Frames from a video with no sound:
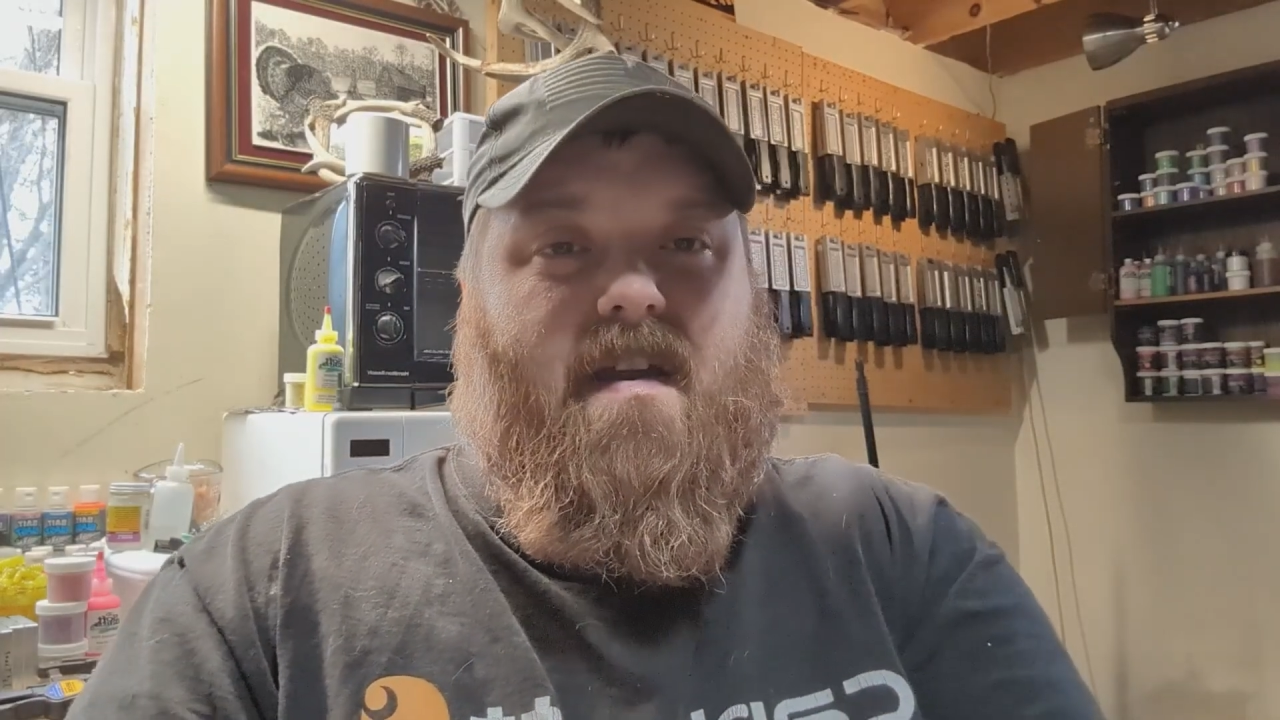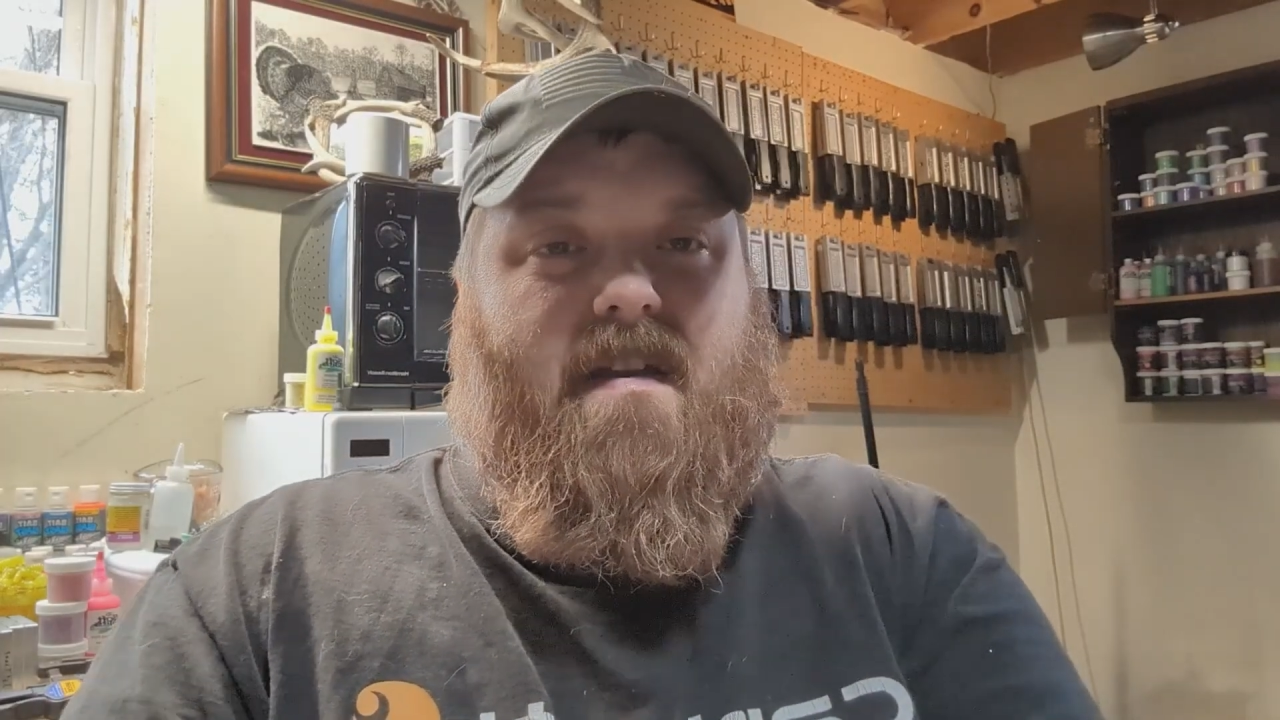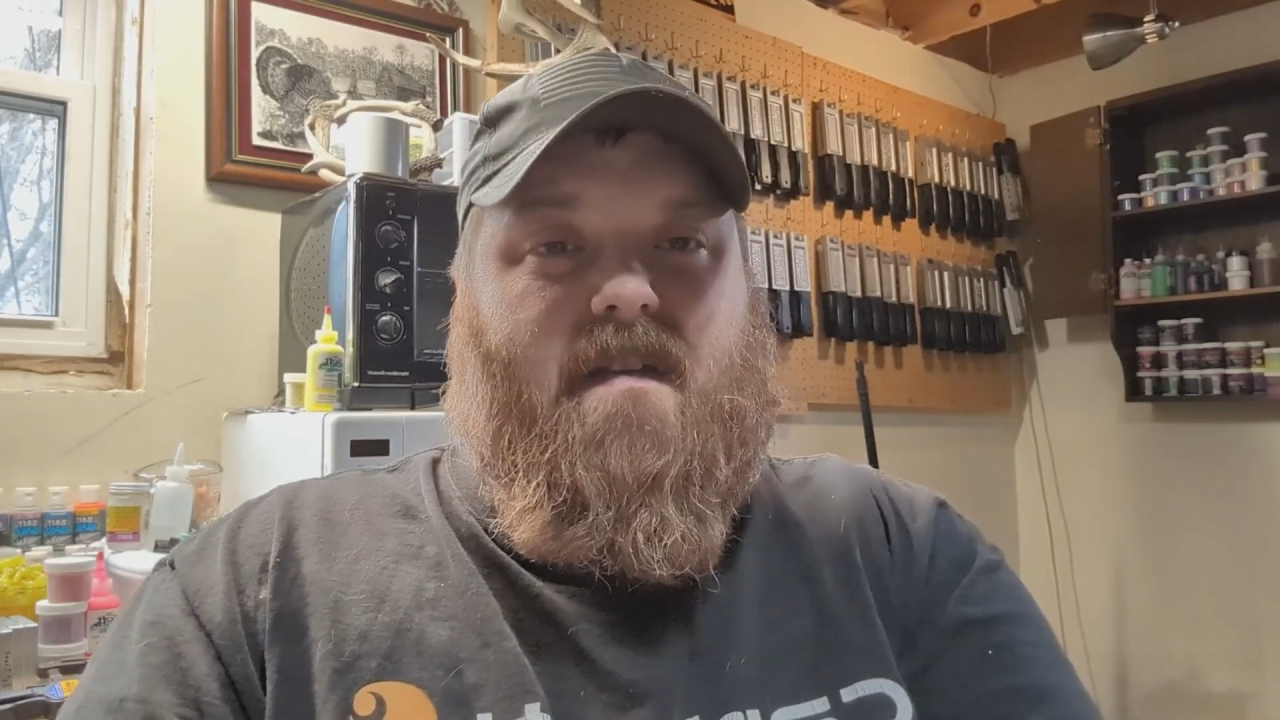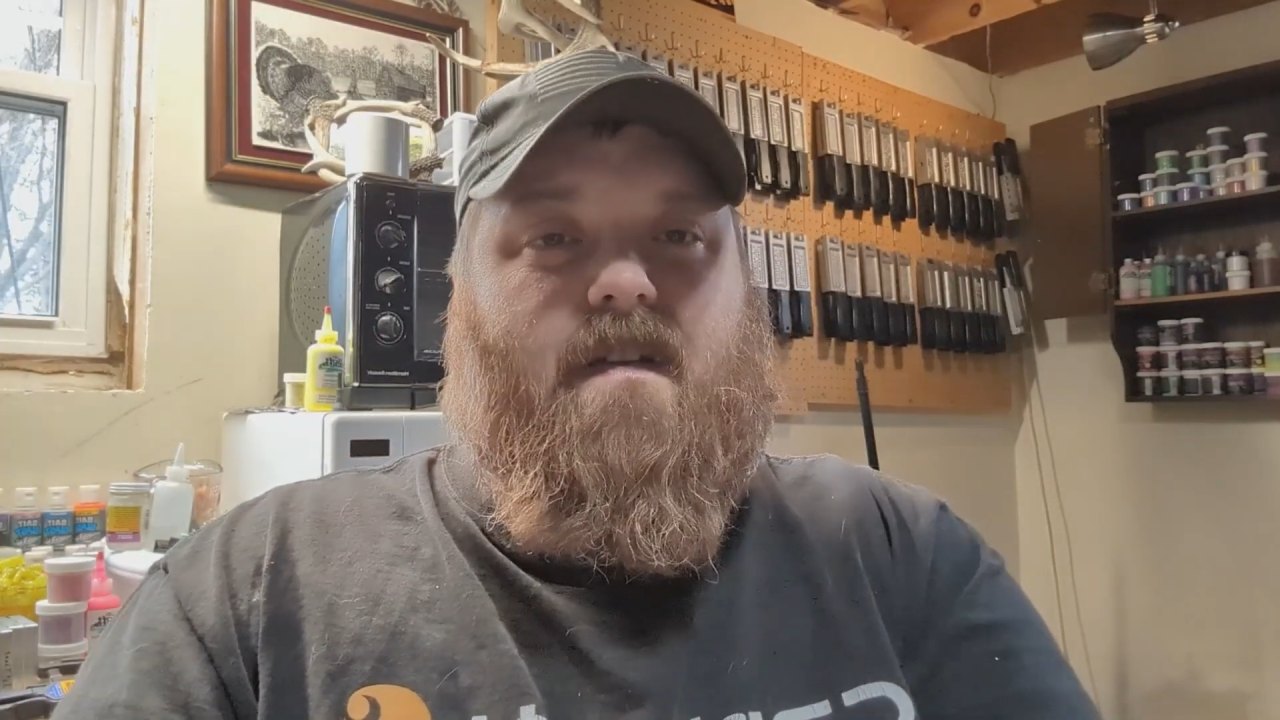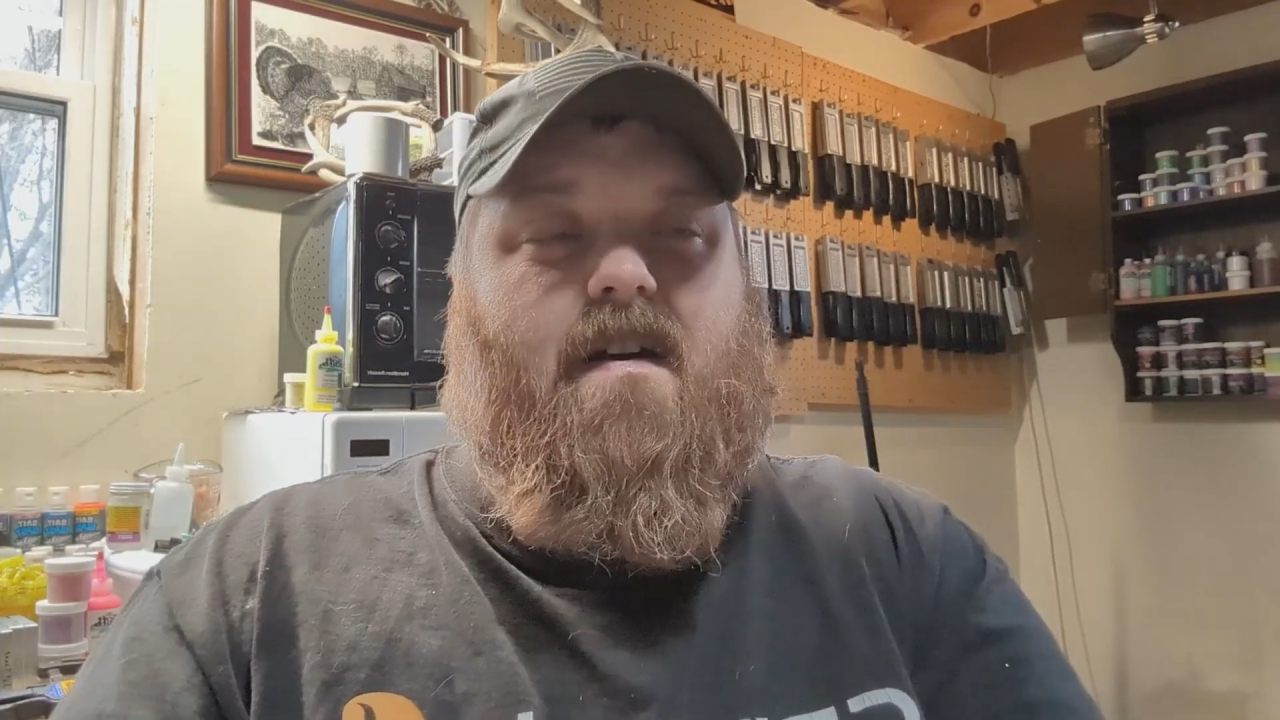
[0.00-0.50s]

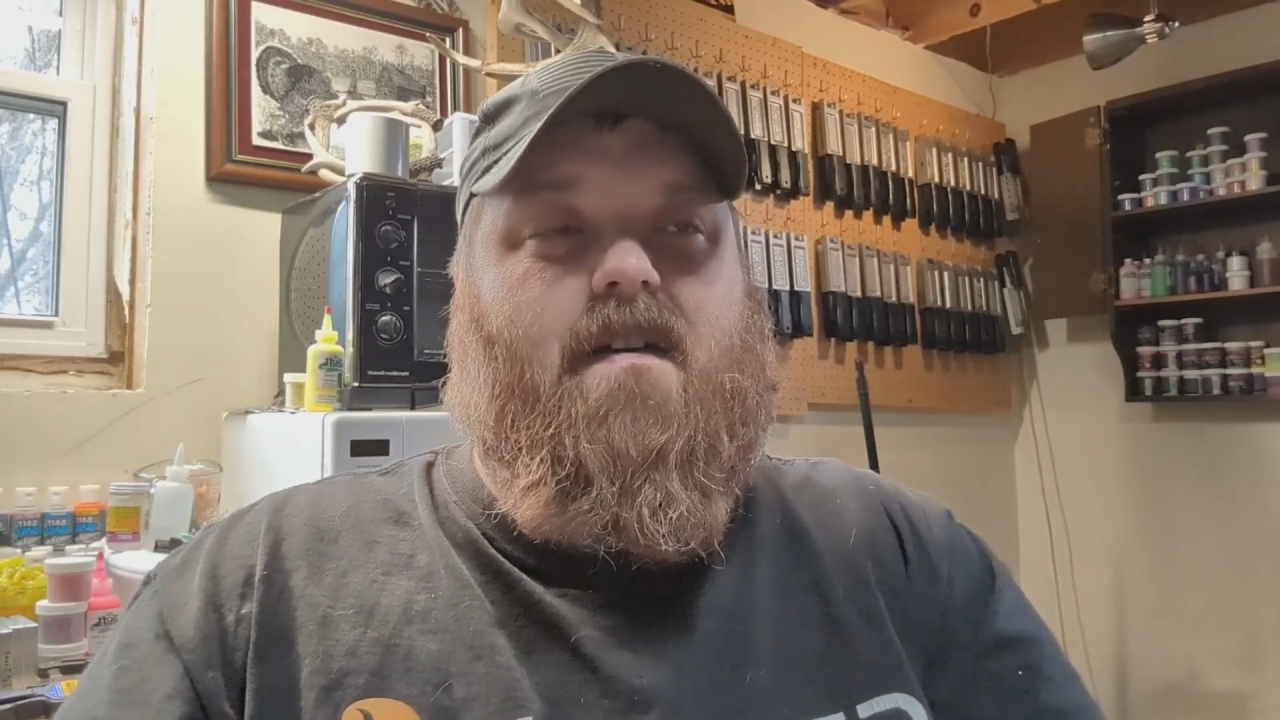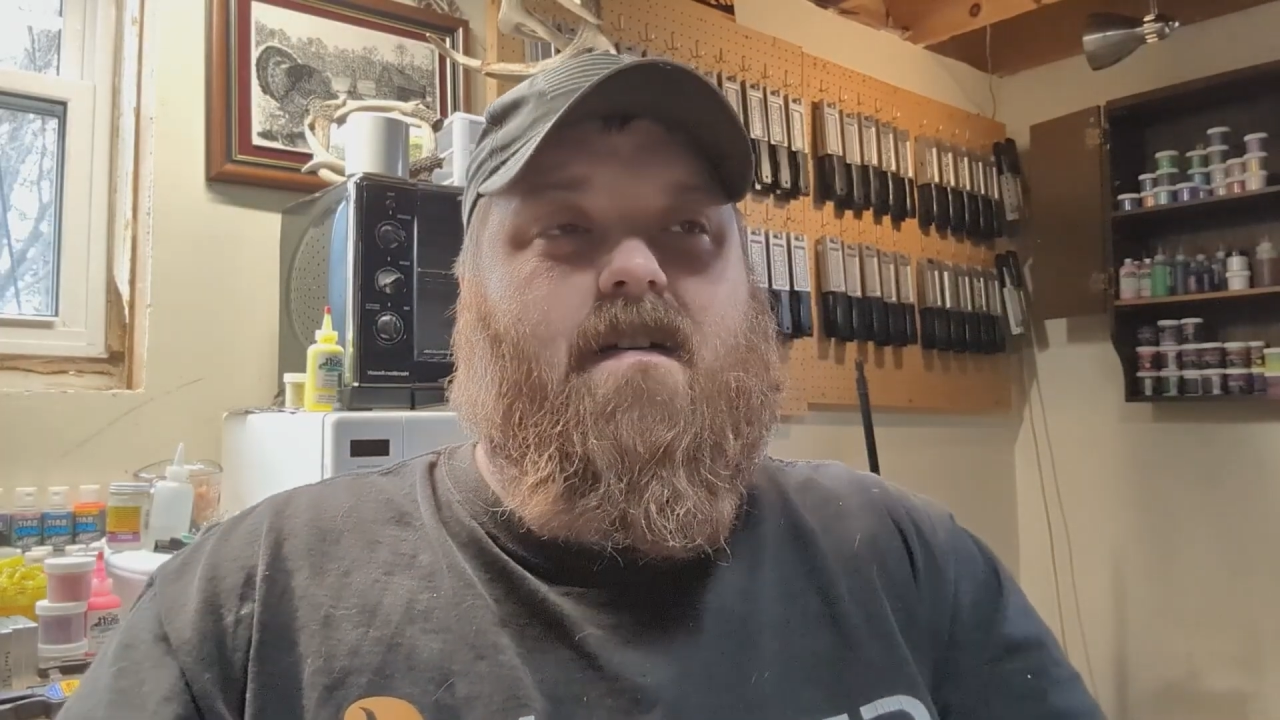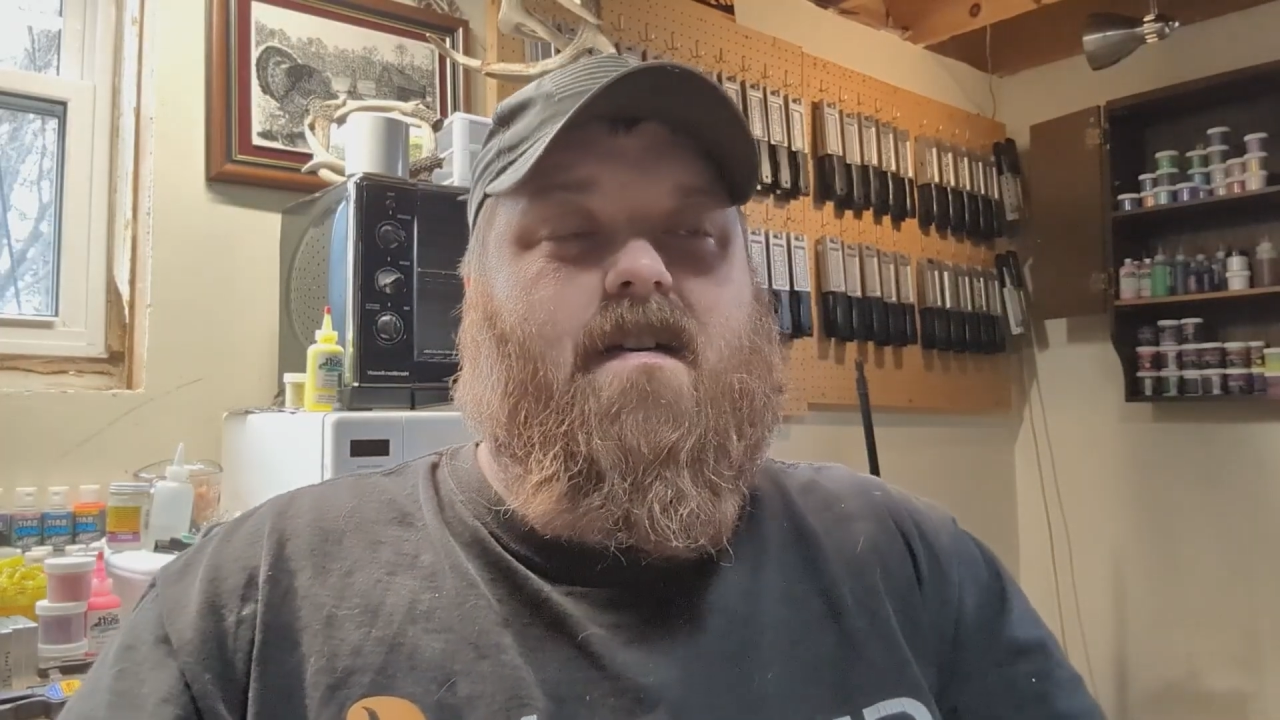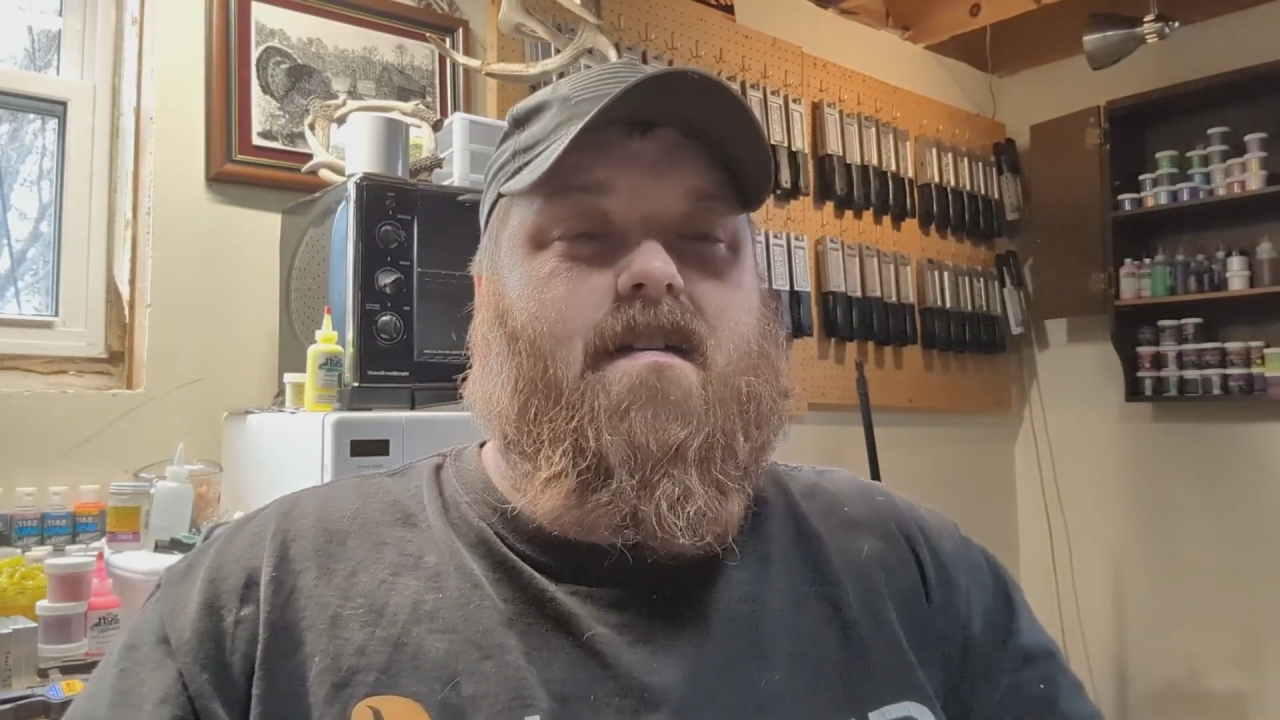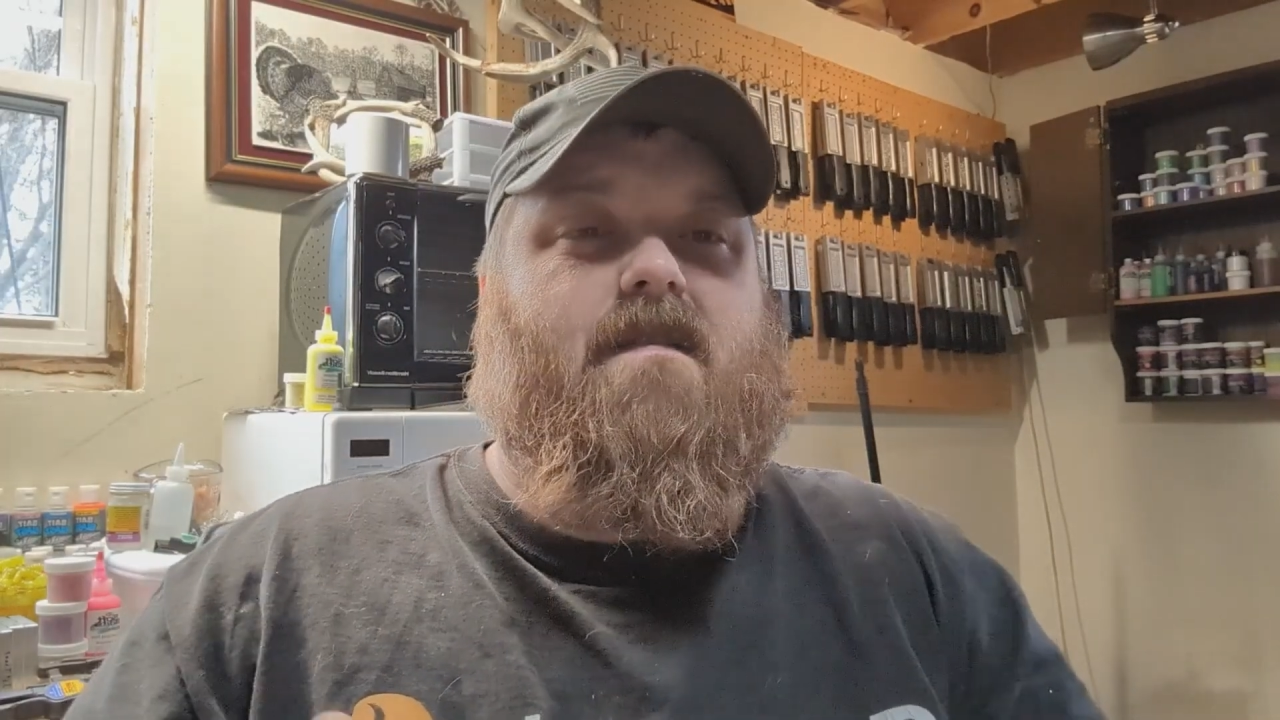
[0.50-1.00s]
in the long
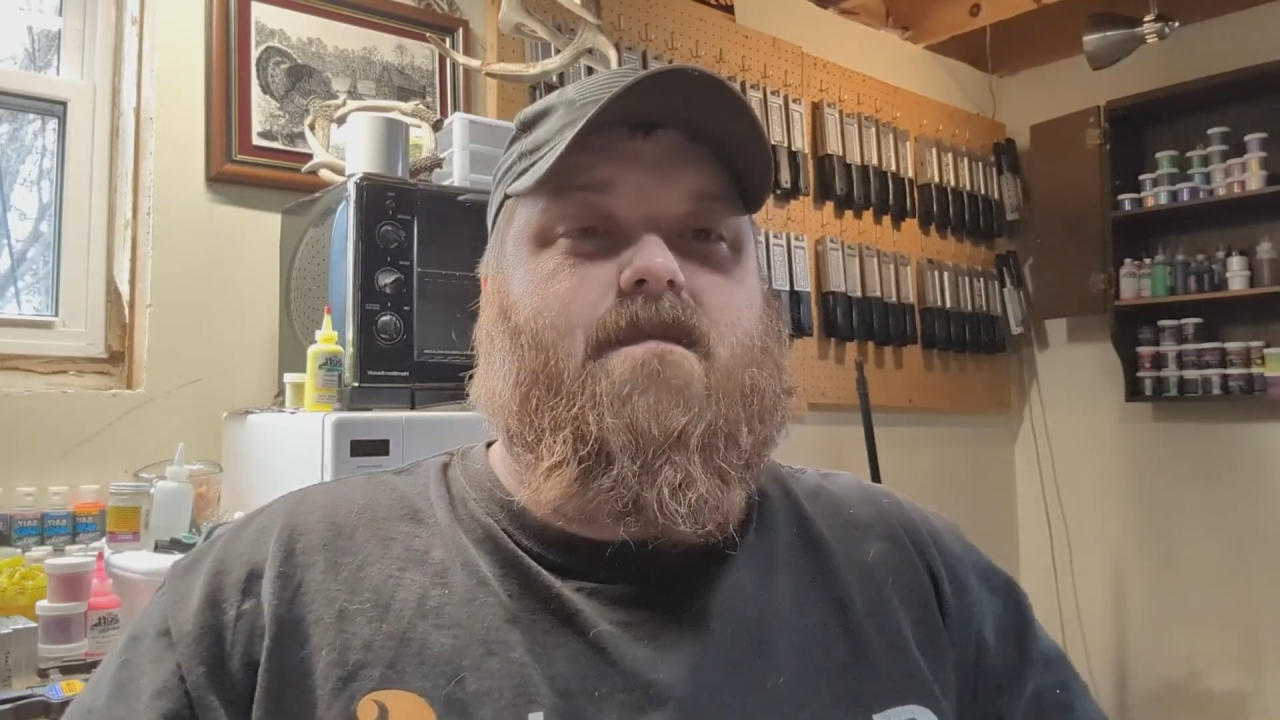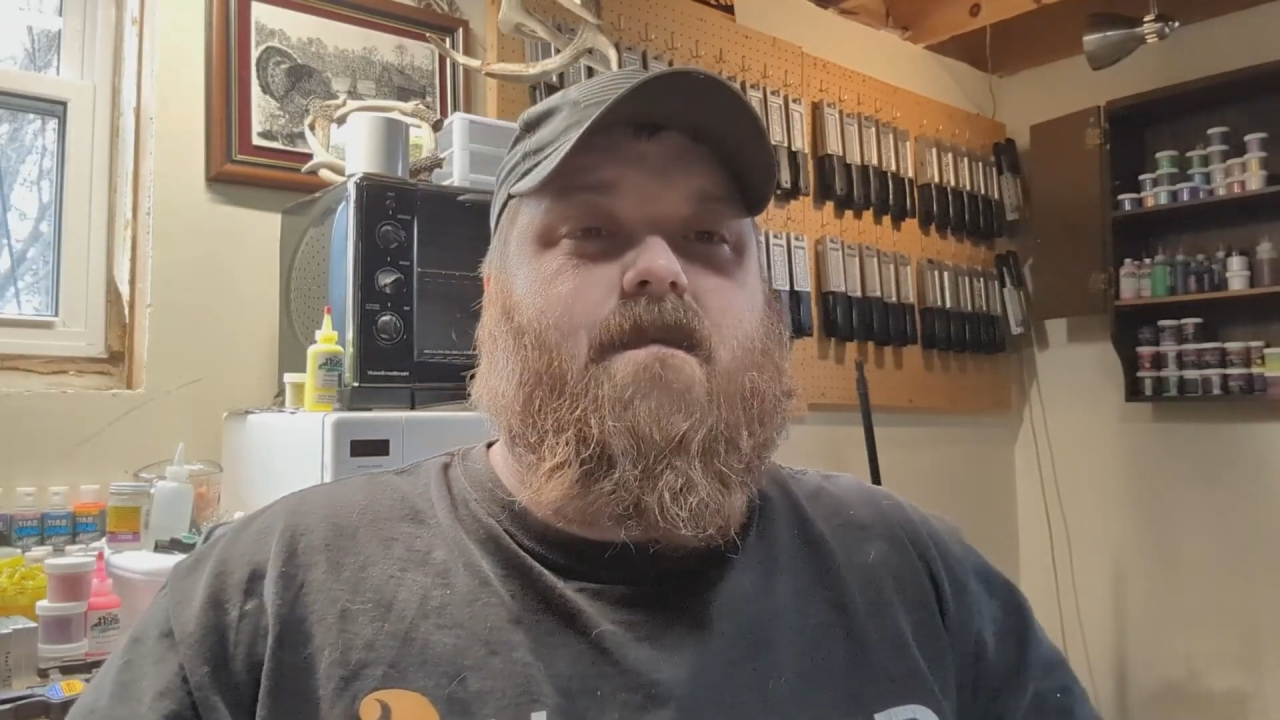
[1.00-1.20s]
run.